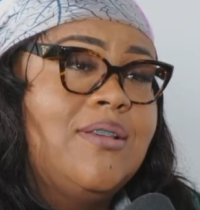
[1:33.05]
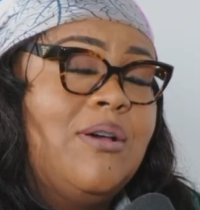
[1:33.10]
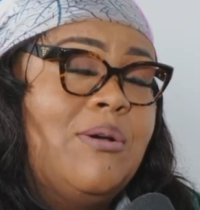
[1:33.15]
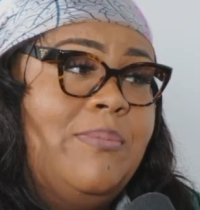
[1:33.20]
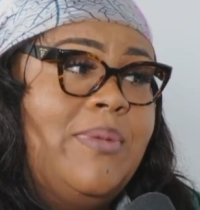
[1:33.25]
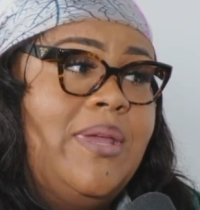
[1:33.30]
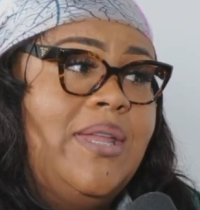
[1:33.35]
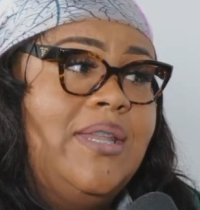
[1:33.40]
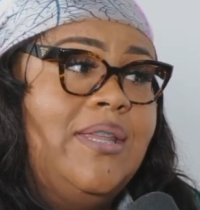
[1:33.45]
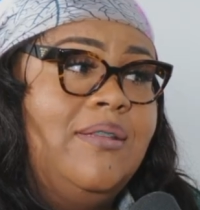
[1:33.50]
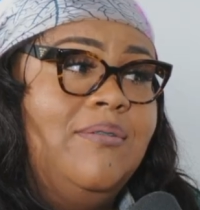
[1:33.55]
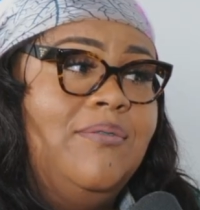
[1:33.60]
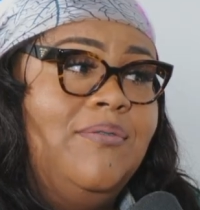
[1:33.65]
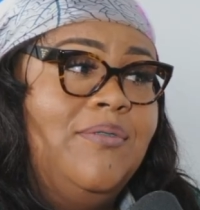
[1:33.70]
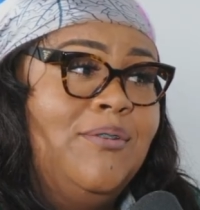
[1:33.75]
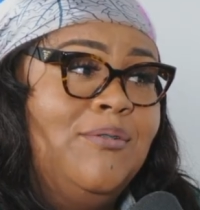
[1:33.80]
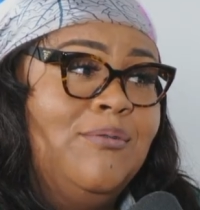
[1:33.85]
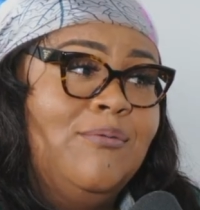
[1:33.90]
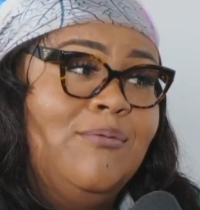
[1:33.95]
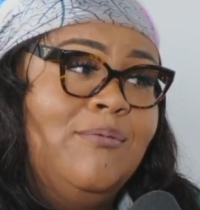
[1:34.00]
many
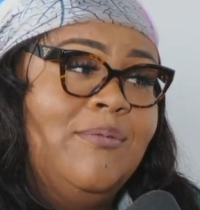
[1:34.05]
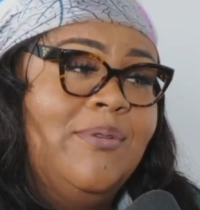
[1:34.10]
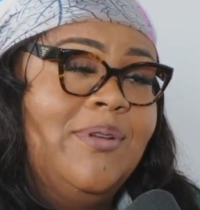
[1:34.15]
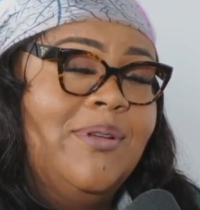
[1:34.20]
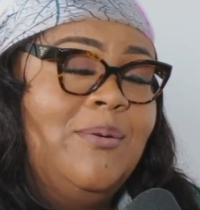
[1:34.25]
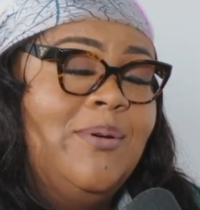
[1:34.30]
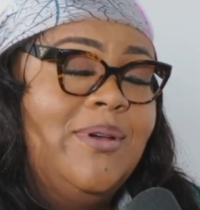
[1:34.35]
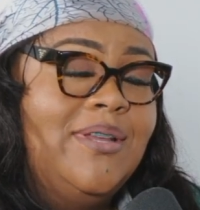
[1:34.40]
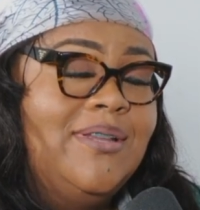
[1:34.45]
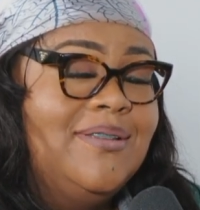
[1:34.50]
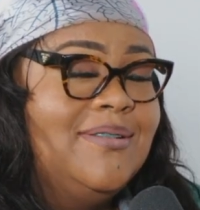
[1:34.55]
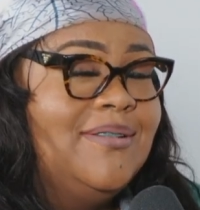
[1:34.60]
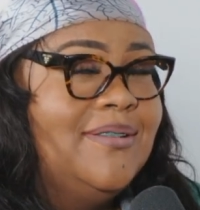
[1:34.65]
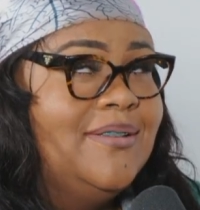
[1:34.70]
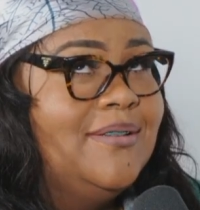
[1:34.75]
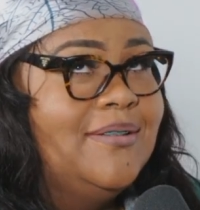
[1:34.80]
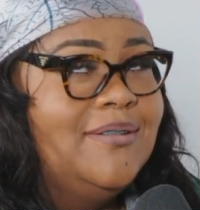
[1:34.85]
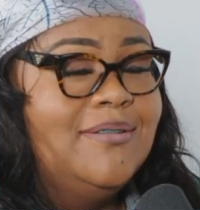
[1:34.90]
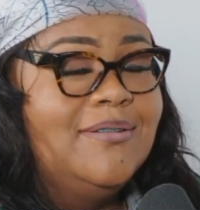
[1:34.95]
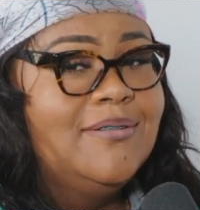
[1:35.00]
funeral requests.
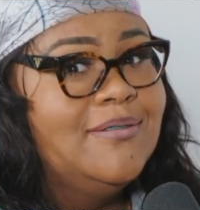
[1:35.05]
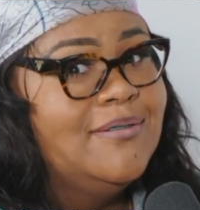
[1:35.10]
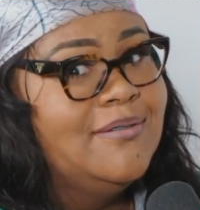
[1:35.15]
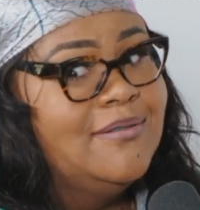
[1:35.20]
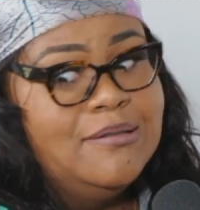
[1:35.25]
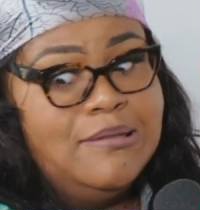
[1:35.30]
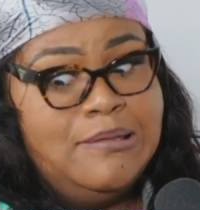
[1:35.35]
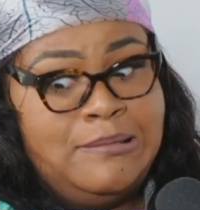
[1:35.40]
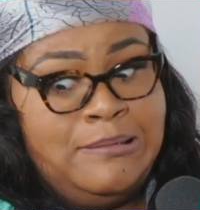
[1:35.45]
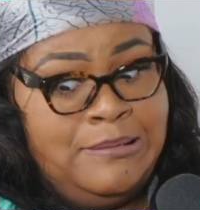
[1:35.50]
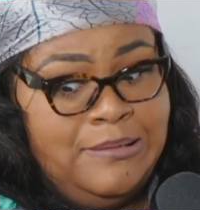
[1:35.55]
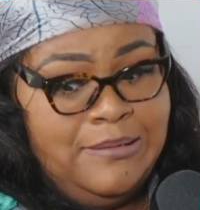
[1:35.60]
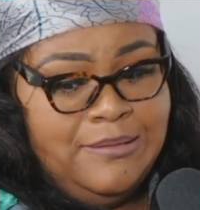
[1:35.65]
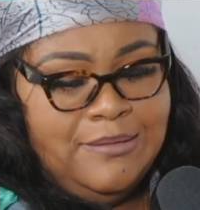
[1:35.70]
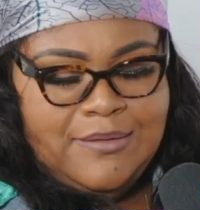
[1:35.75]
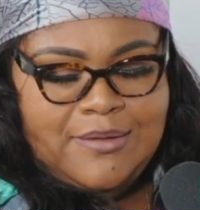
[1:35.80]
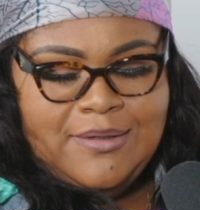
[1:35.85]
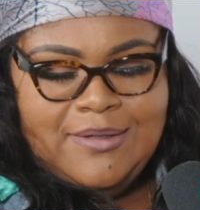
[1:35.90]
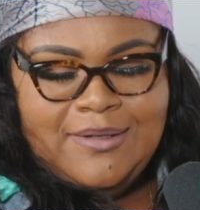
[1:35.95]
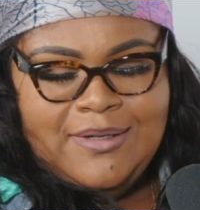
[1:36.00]
It's
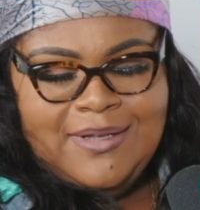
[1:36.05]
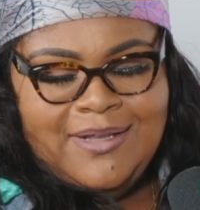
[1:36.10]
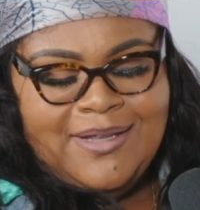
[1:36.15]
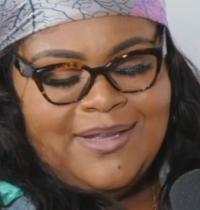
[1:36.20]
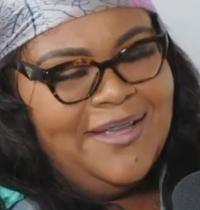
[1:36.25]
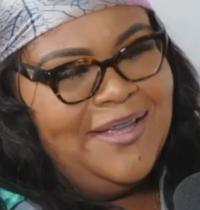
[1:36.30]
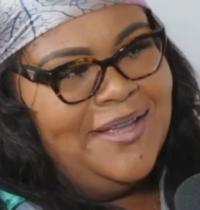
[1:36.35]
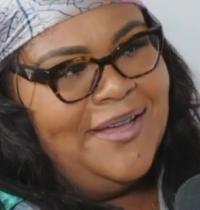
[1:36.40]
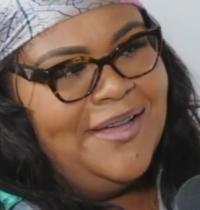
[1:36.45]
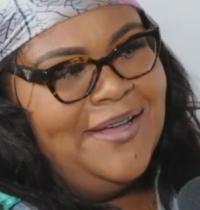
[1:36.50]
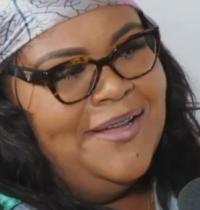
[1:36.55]
yeah.